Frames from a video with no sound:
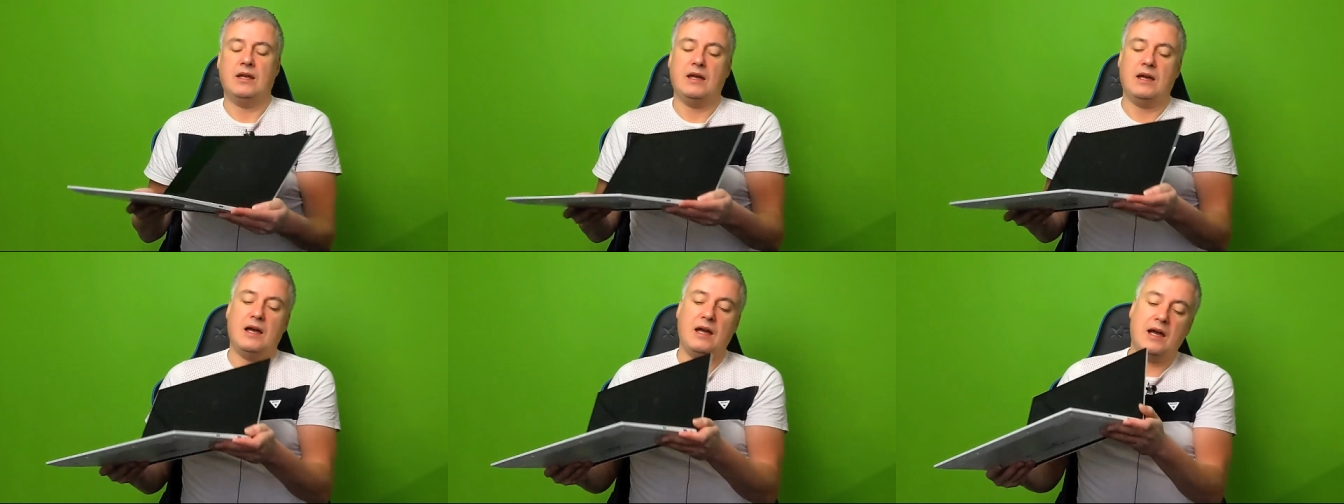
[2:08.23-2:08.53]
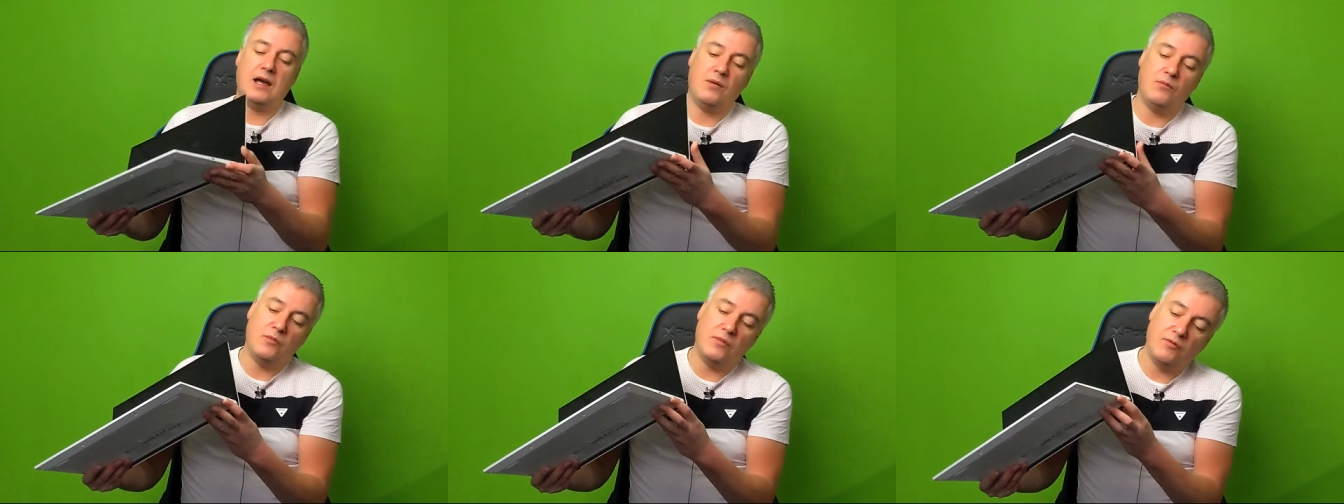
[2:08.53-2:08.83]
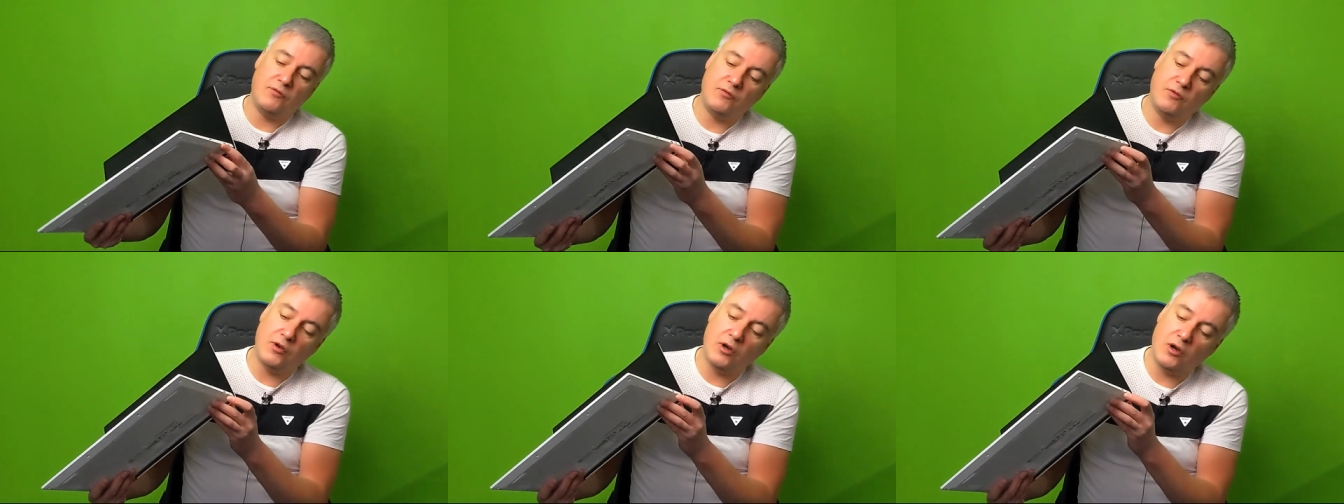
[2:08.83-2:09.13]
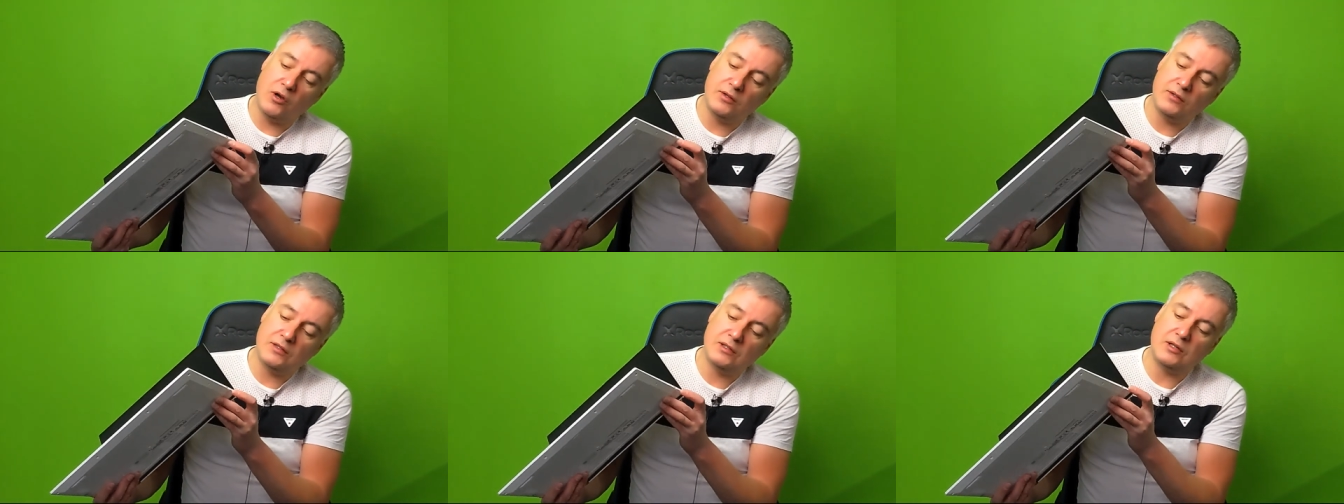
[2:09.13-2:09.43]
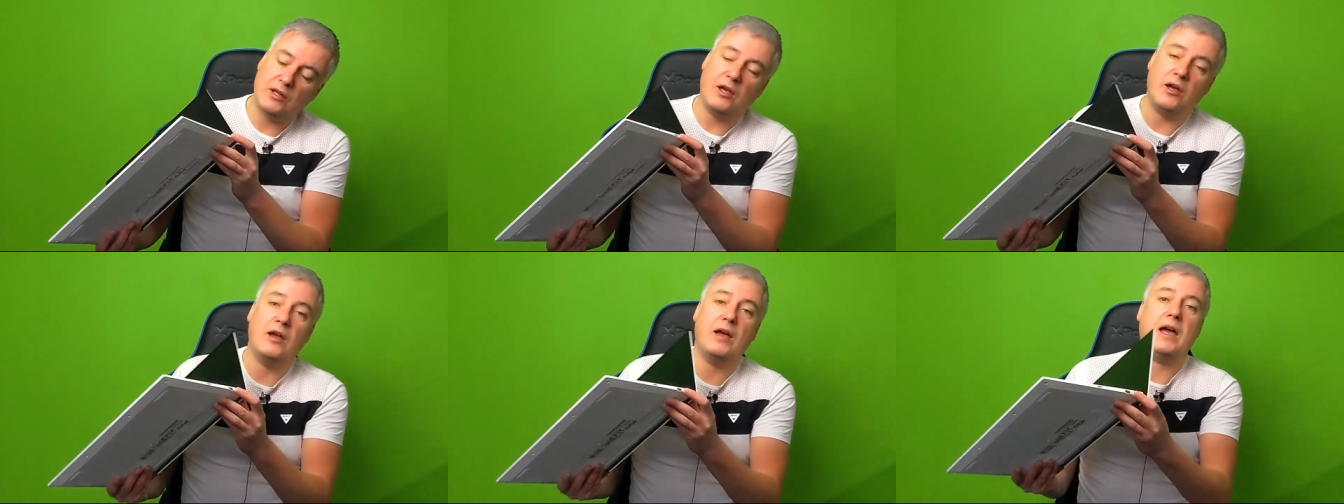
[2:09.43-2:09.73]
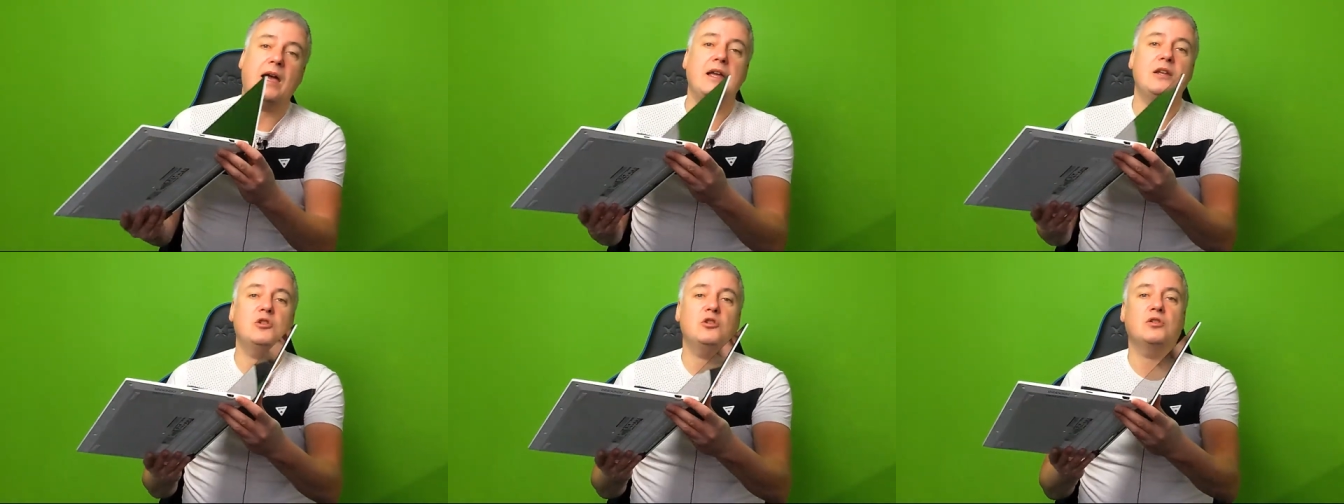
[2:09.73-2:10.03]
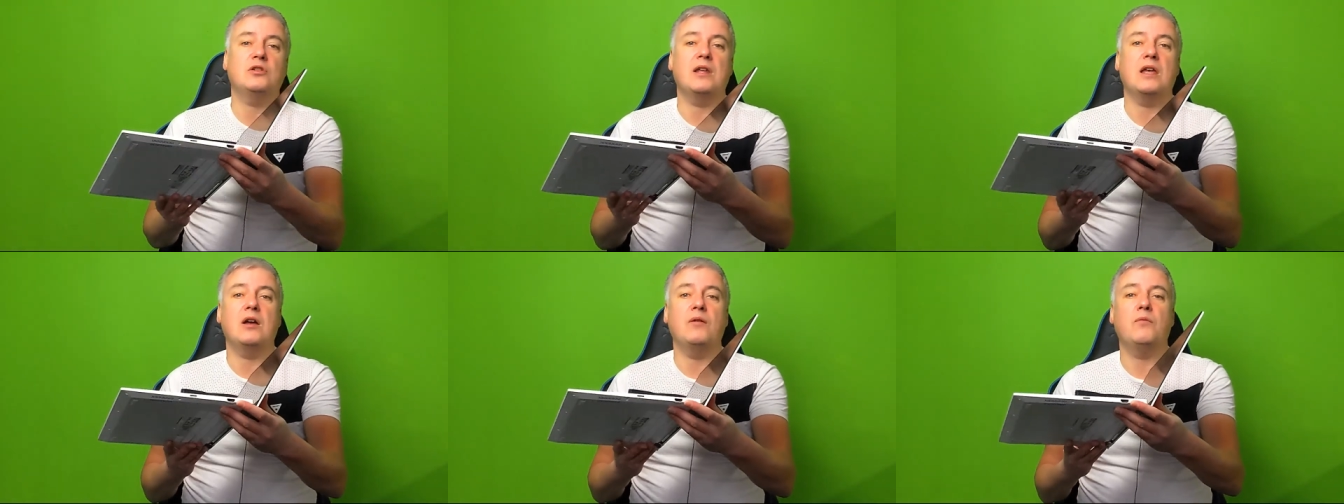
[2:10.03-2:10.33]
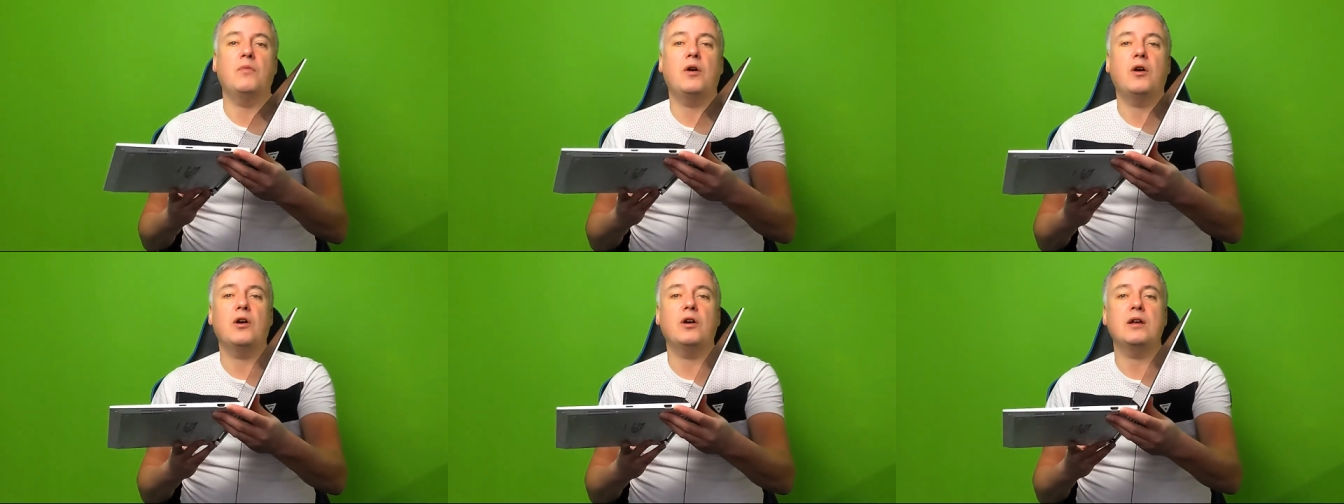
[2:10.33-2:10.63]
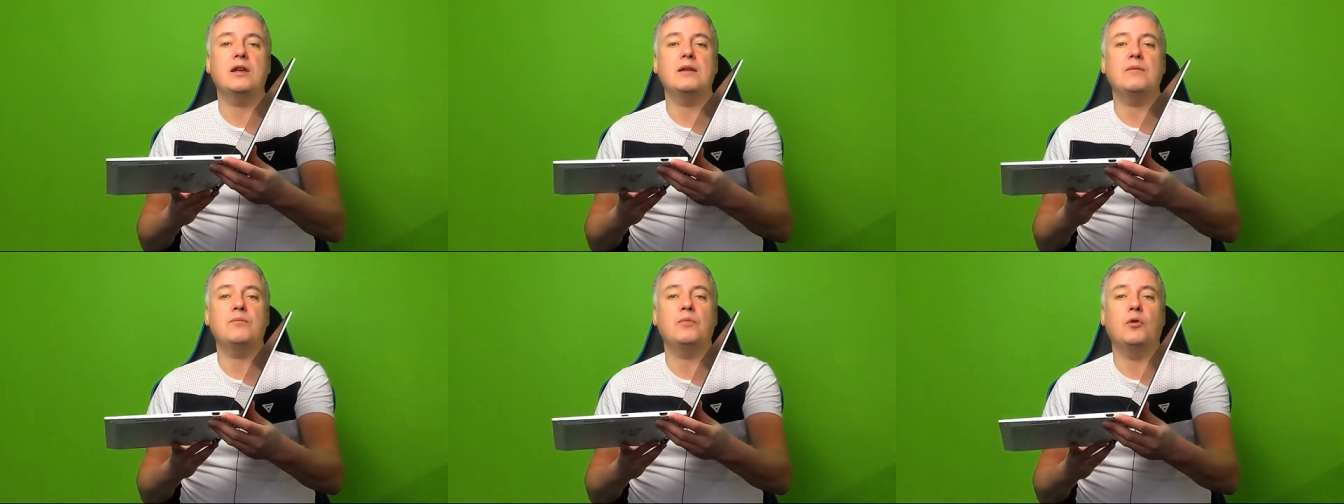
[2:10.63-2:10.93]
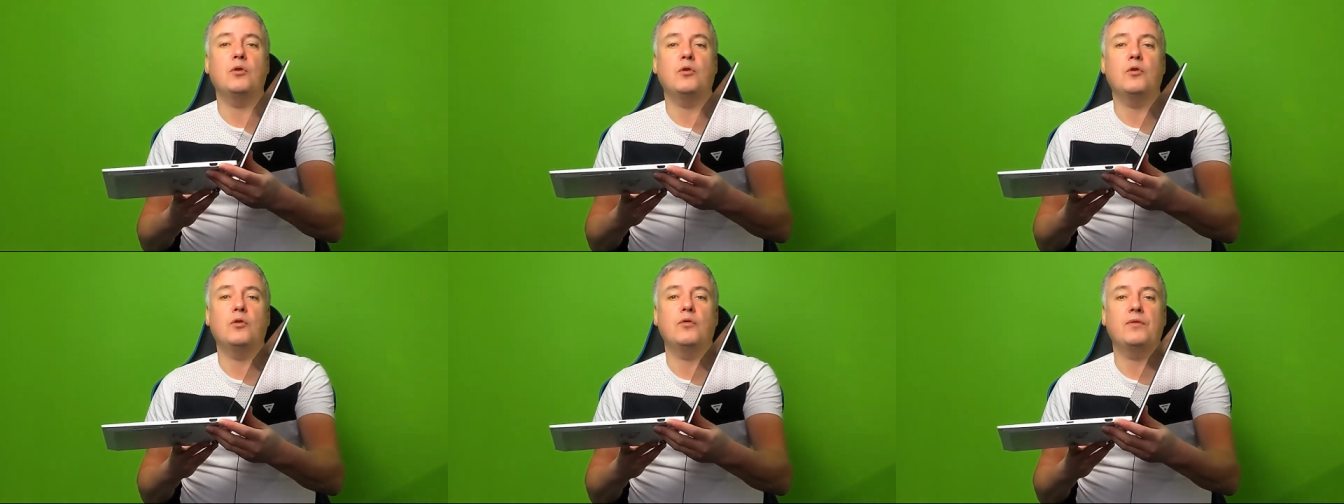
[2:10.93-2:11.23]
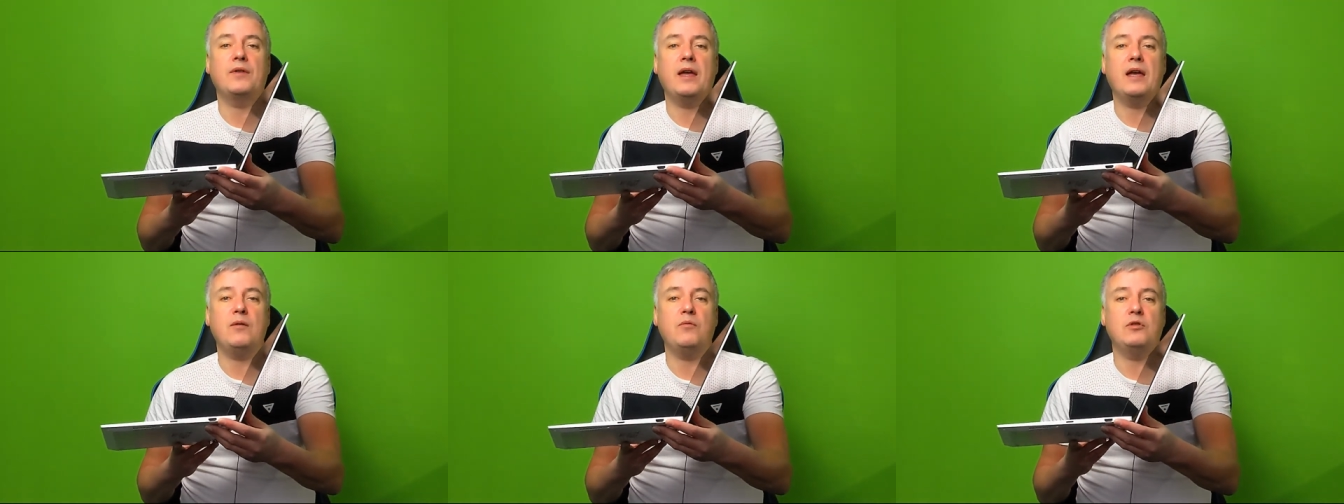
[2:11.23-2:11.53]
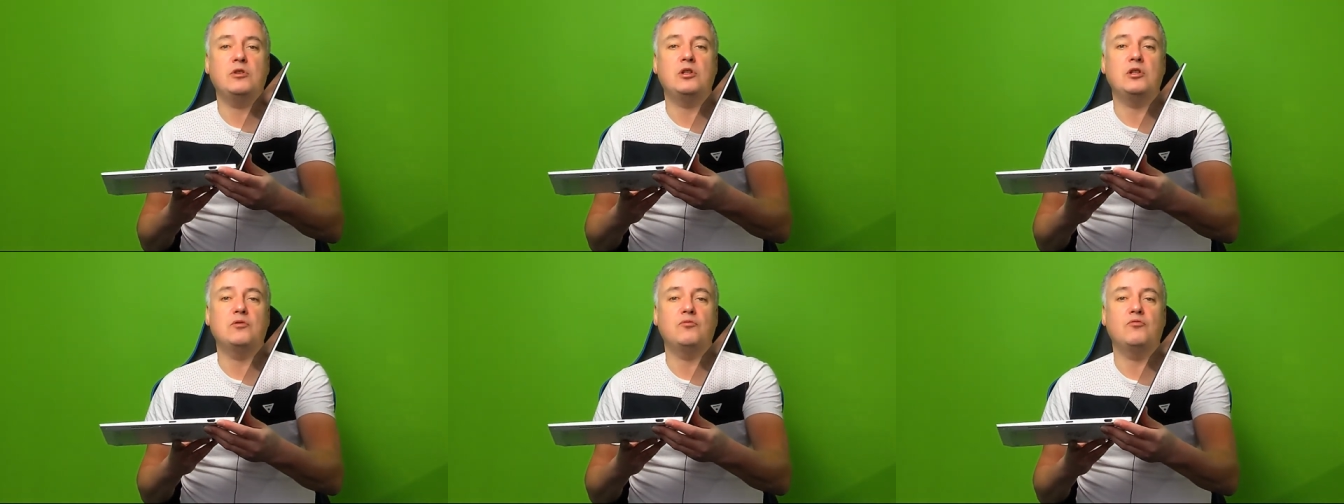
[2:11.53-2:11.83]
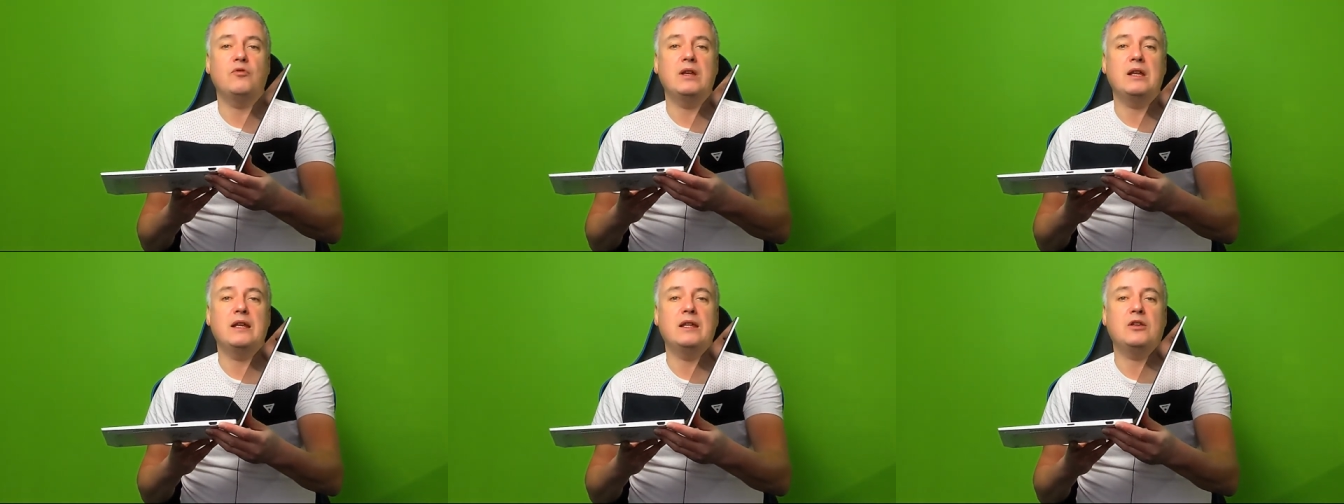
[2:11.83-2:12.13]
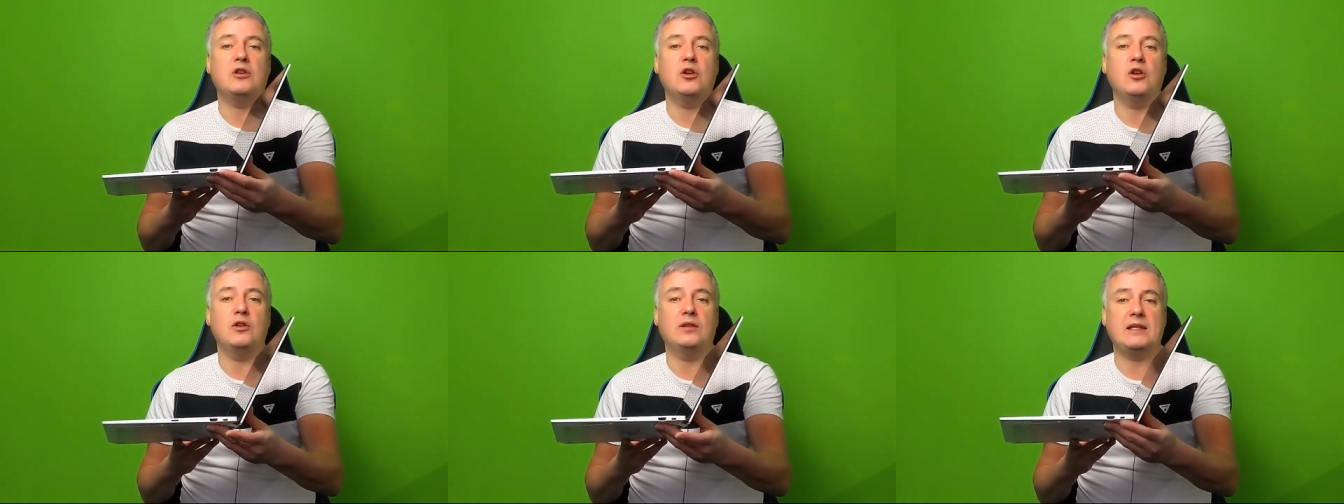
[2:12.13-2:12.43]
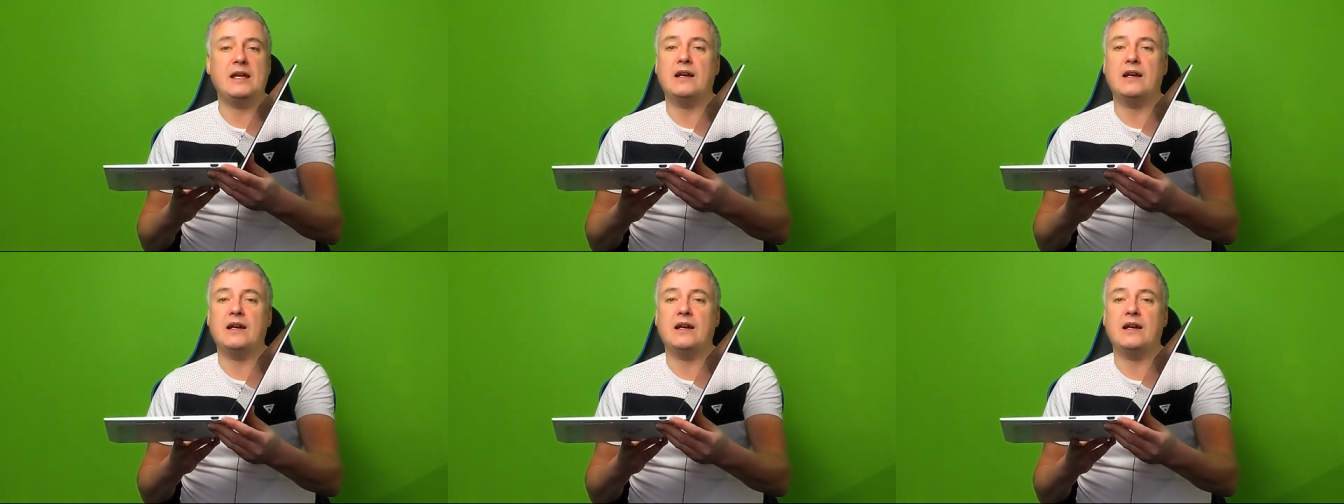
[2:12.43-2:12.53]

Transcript: and we've got a H D M I port there, which is really good.